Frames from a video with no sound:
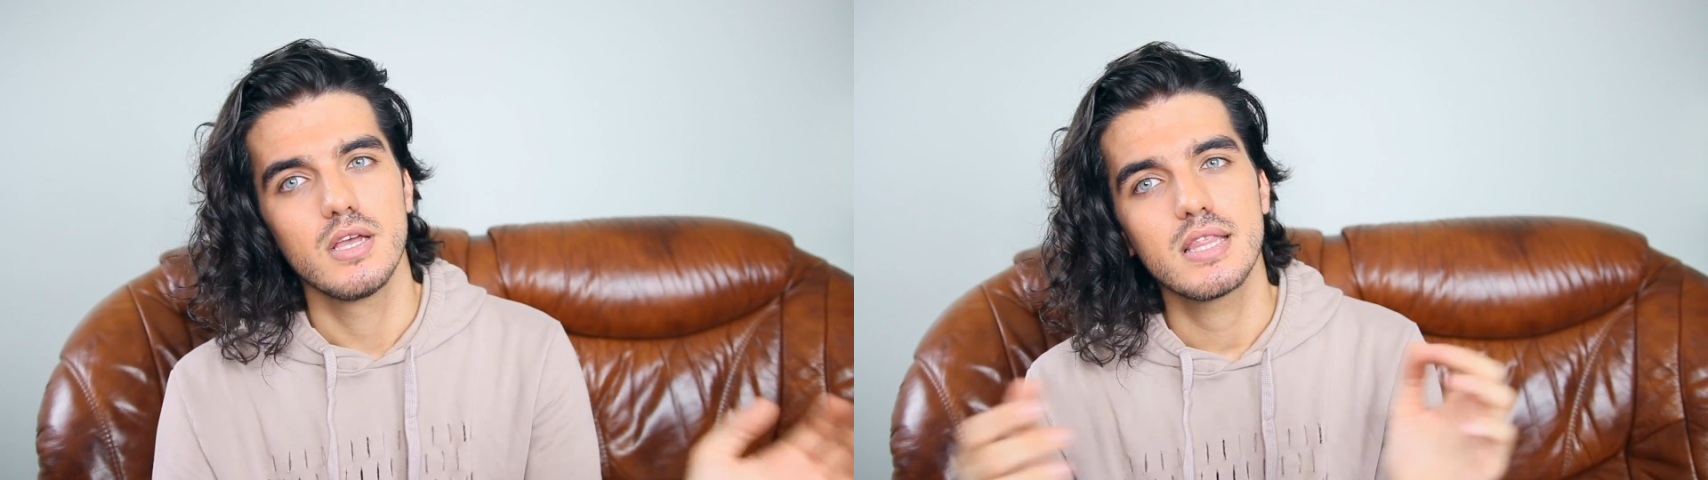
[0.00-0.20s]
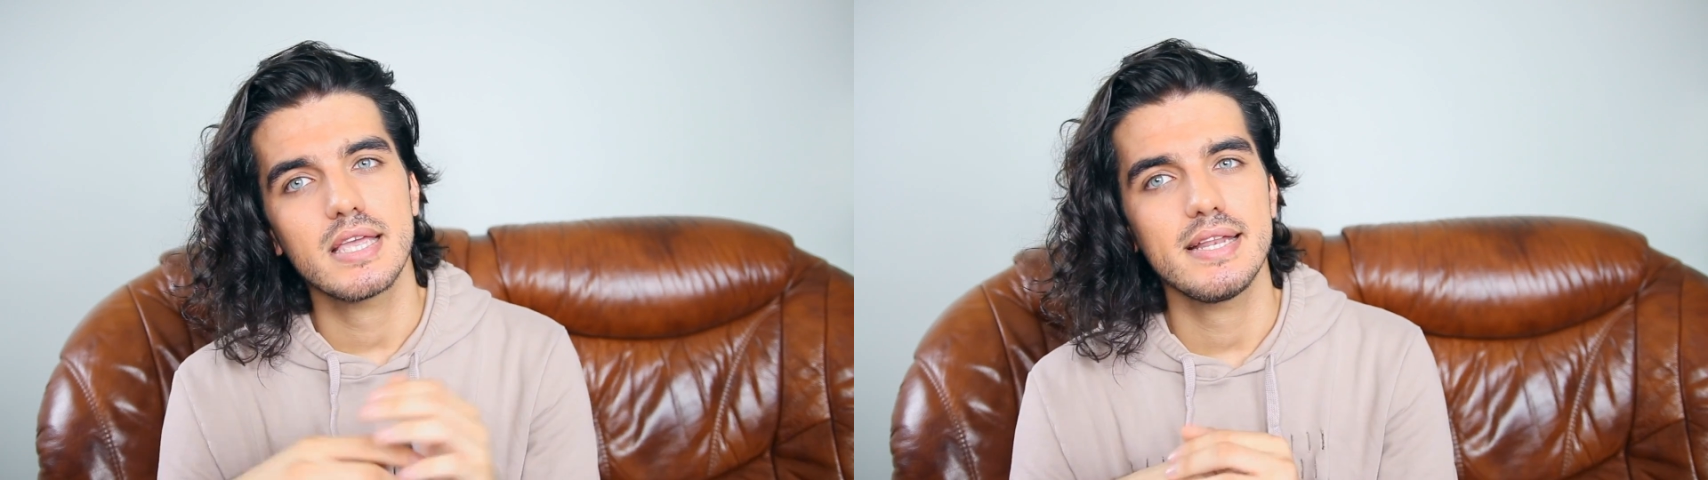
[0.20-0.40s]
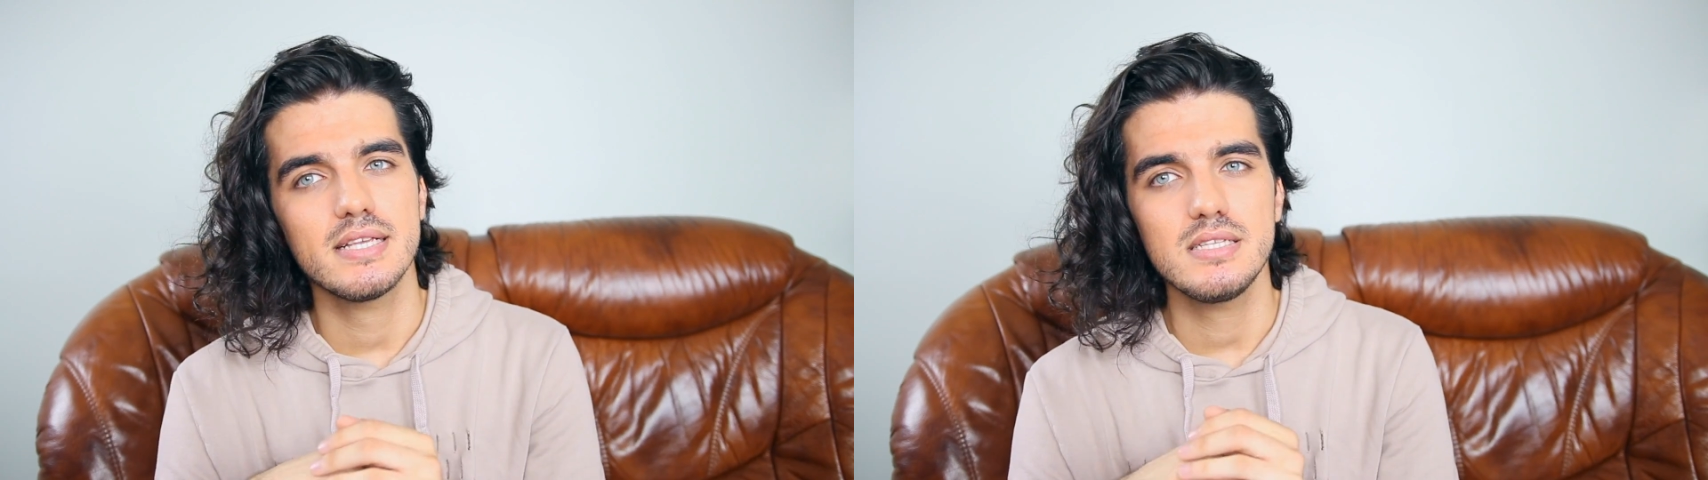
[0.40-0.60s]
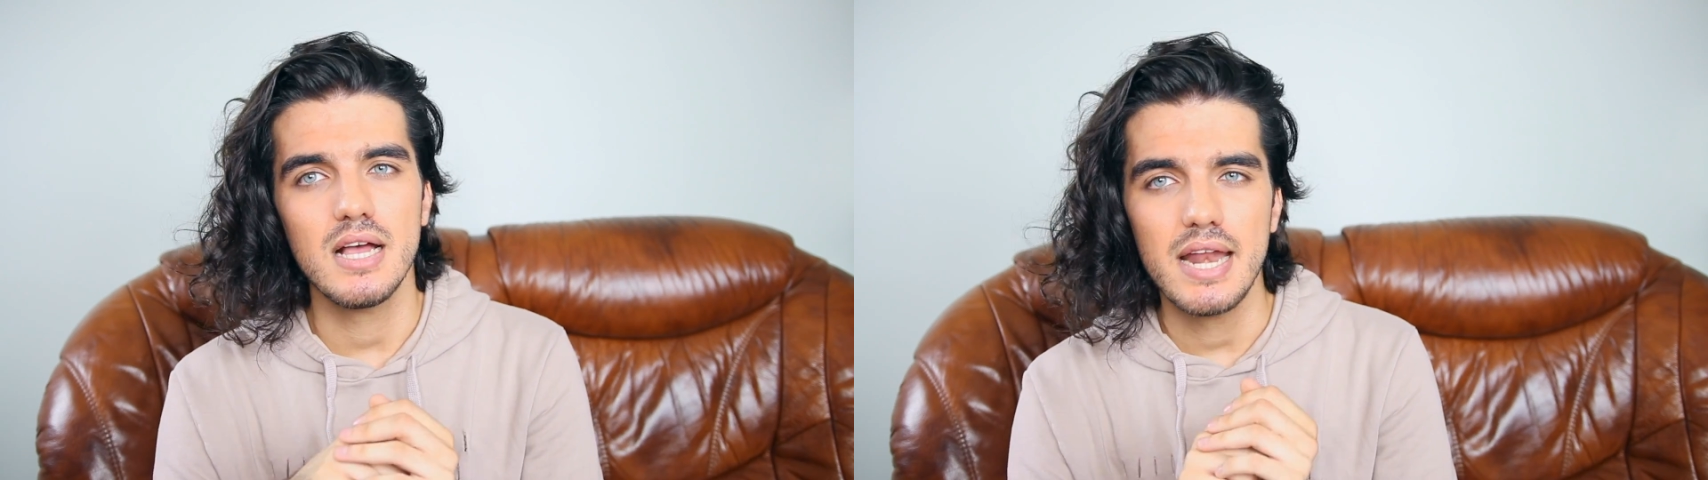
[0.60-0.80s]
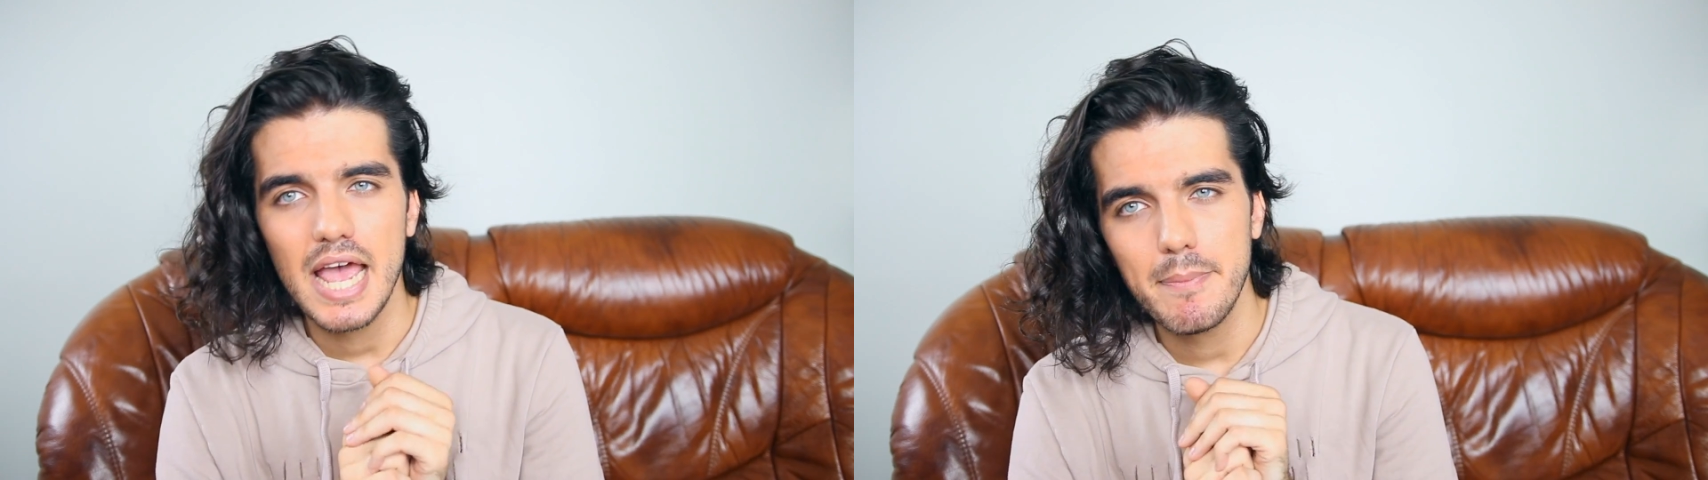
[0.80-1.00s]
Like, it does
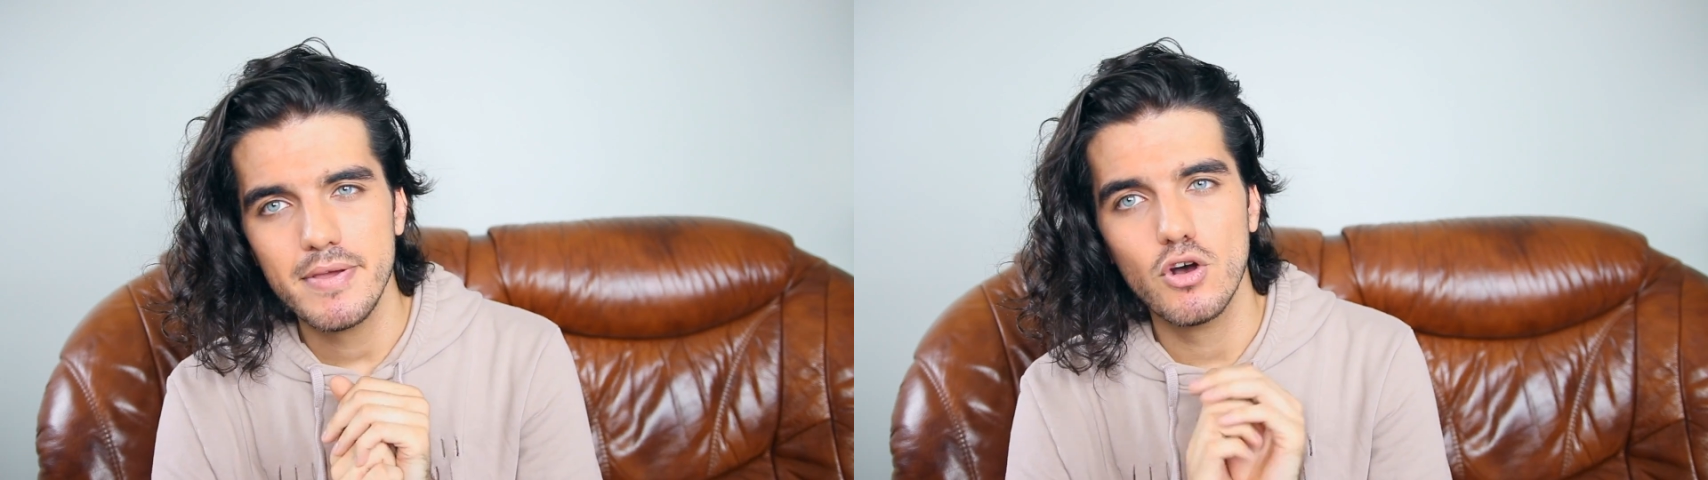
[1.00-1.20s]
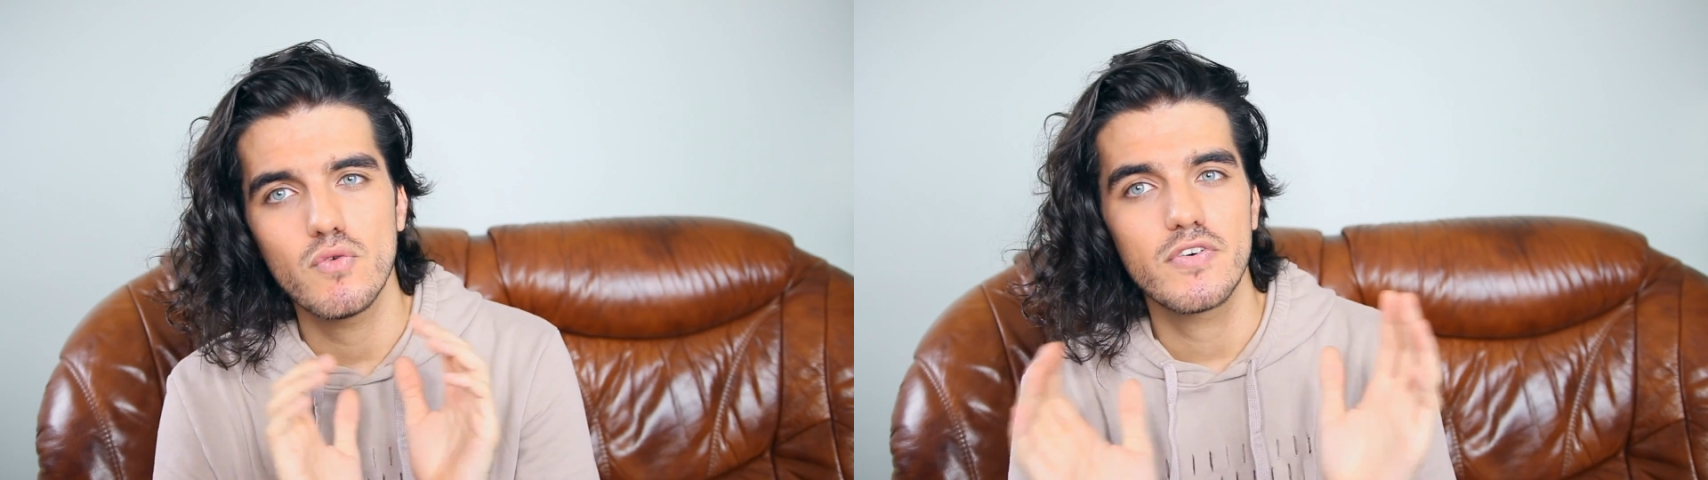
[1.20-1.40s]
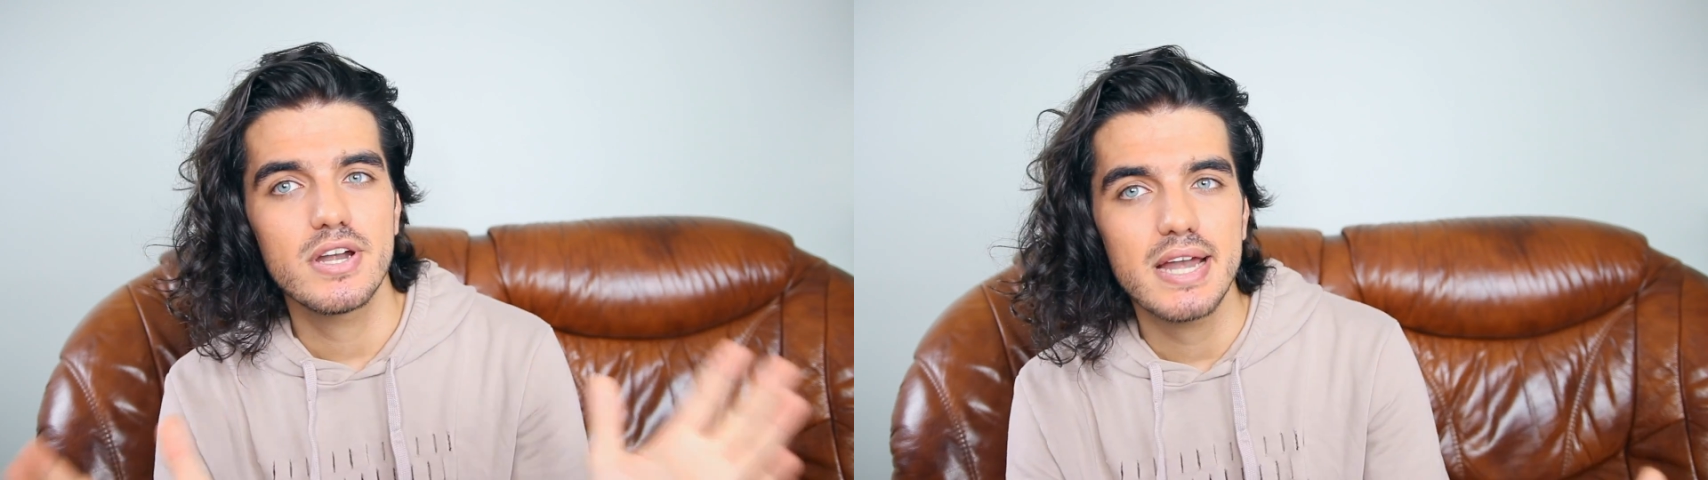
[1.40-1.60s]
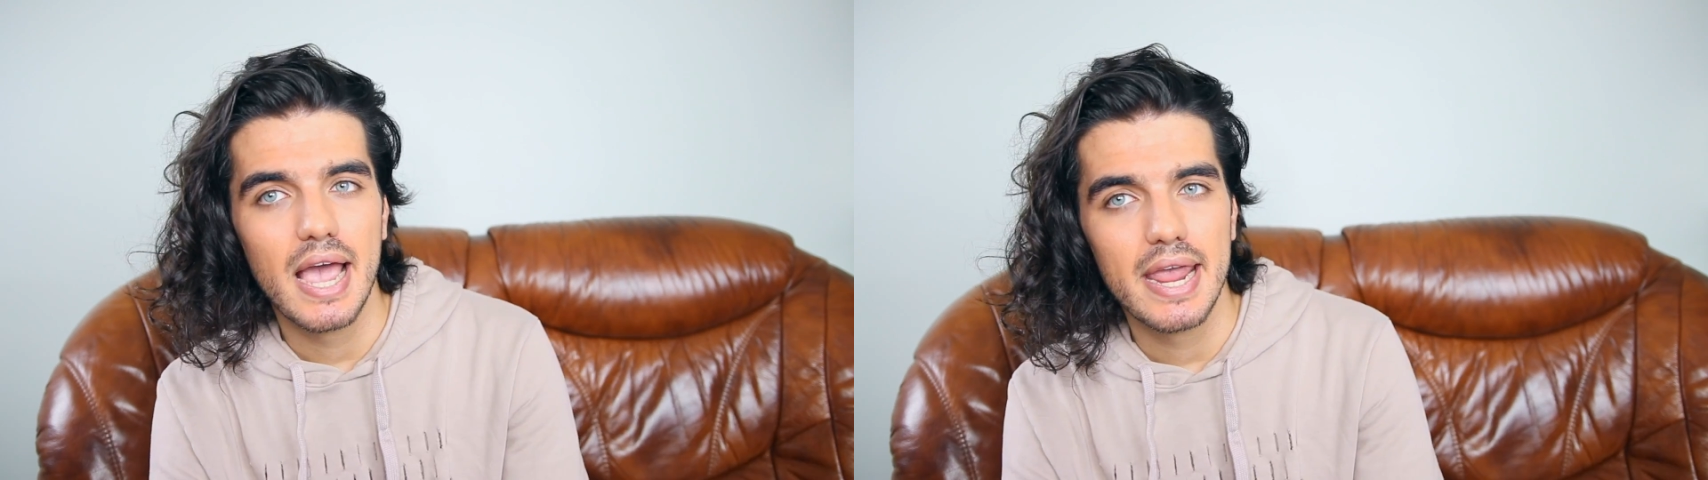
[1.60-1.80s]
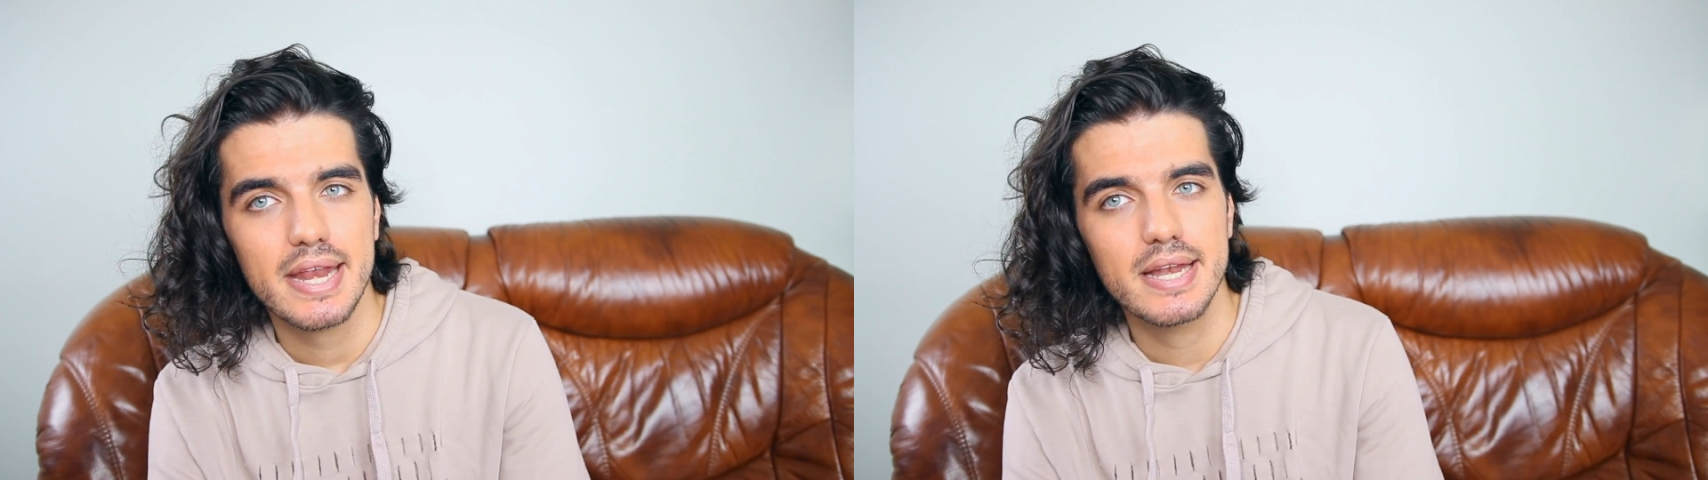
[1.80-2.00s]
not happen
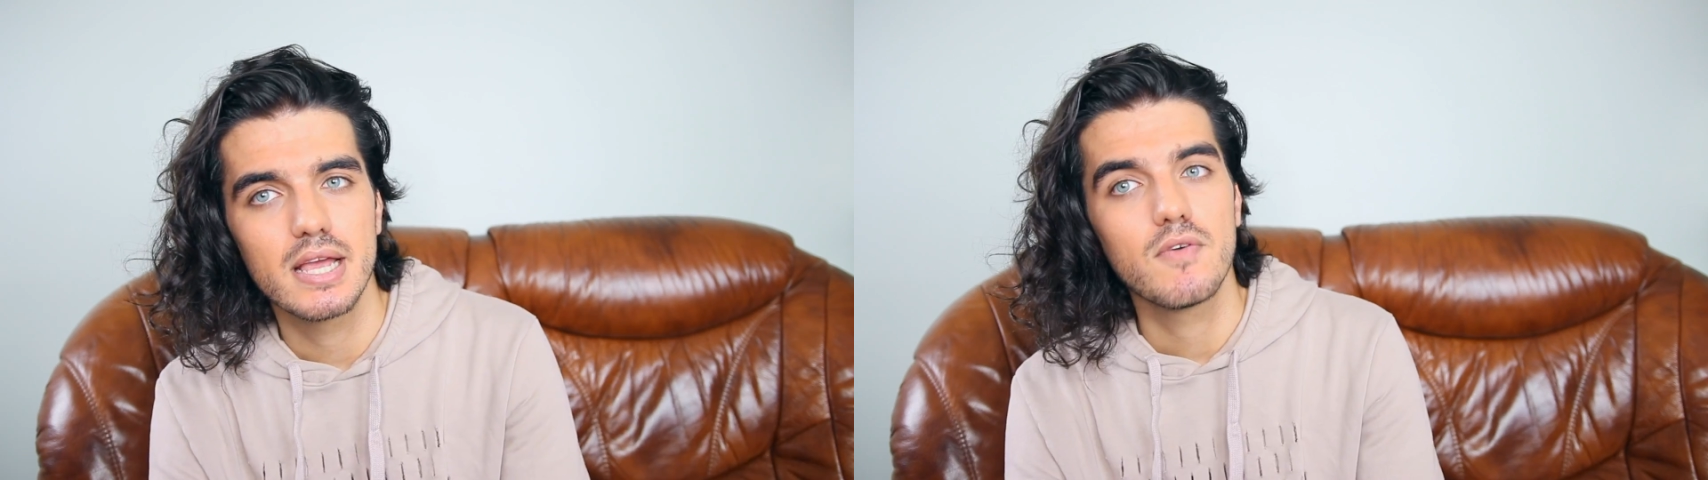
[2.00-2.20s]
overnight.